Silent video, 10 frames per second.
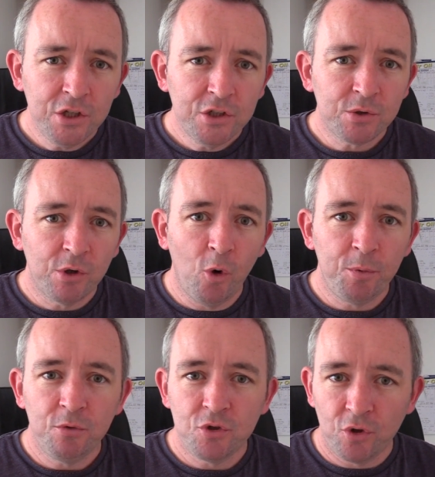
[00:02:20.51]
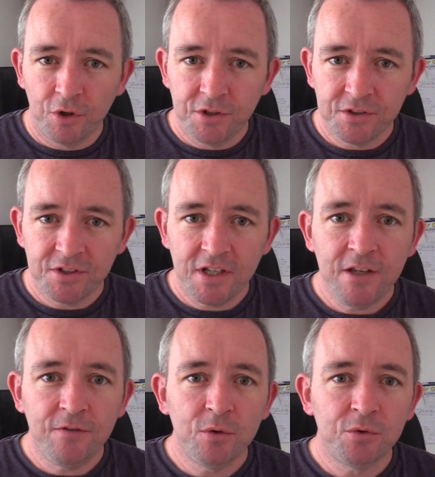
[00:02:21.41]
So I hope you enjoyed this.
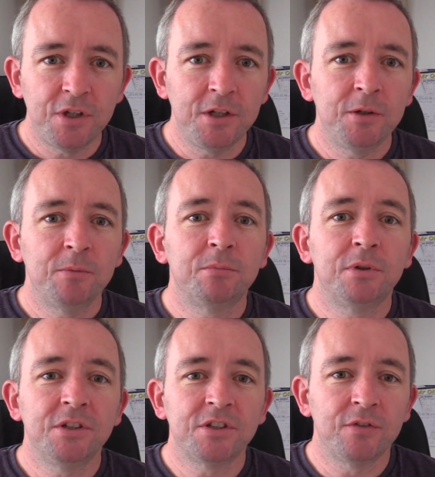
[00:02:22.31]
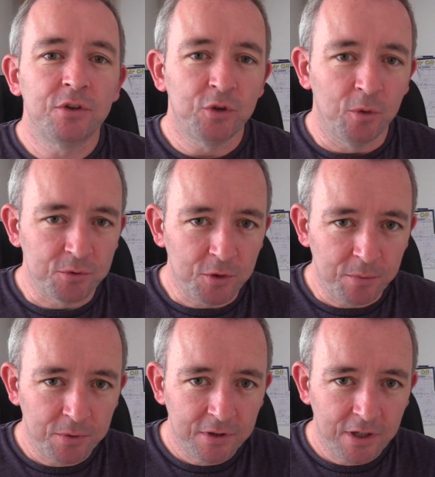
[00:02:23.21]
If you did, please give it a thumbs
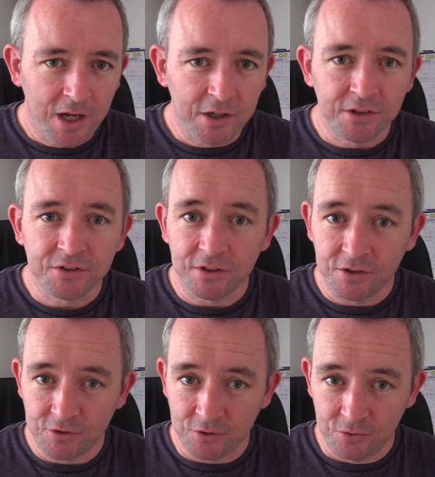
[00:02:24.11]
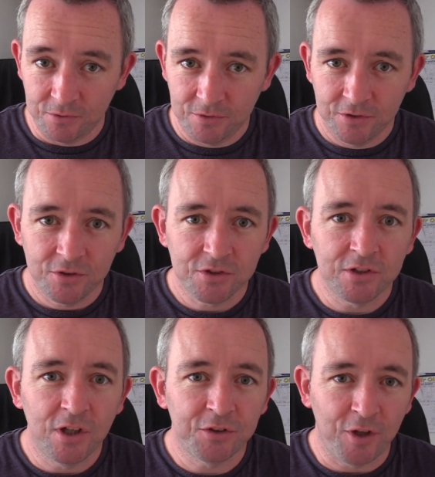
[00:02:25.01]
up and I'll see you soon.
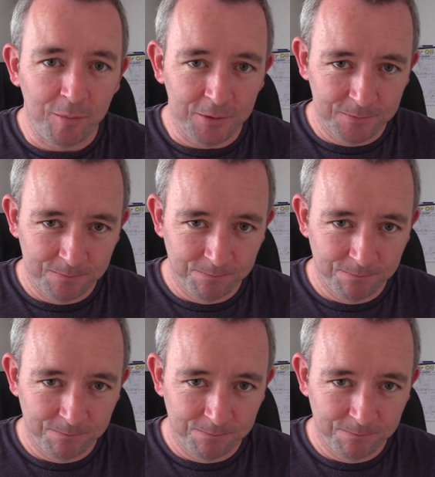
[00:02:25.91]
Slán tamil.